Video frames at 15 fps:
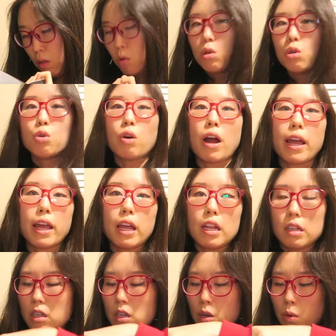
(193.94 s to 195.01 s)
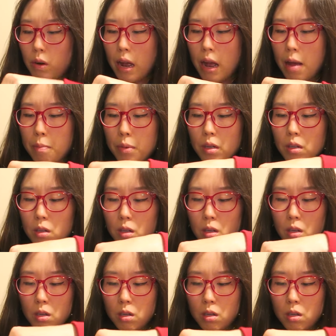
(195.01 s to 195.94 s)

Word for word: We'll try it and see what happens.